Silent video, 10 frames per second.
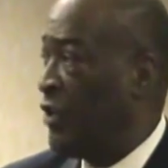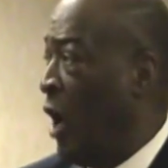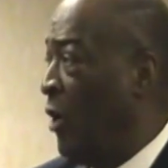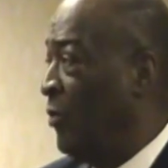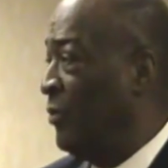
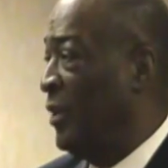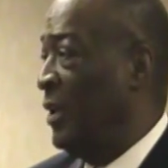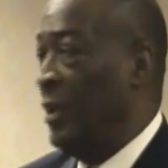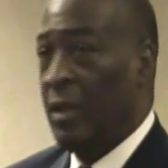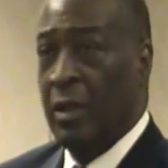He's gone.
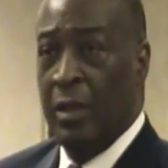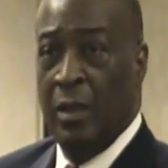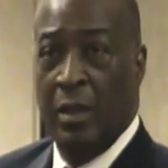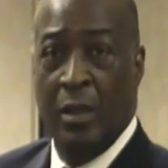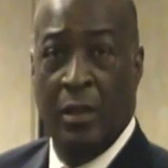
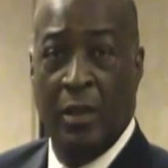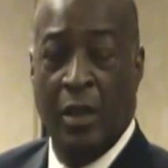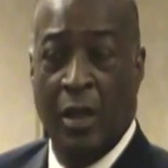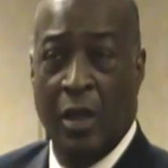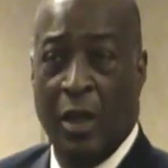
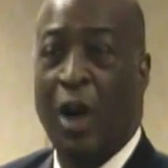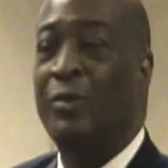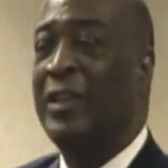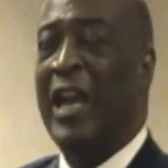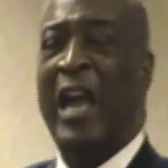
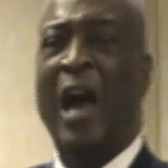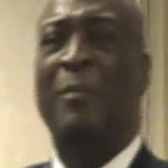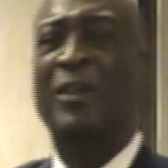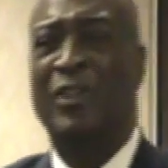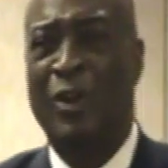Okay,
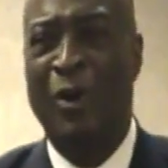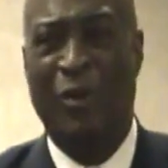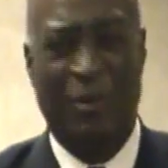I meant to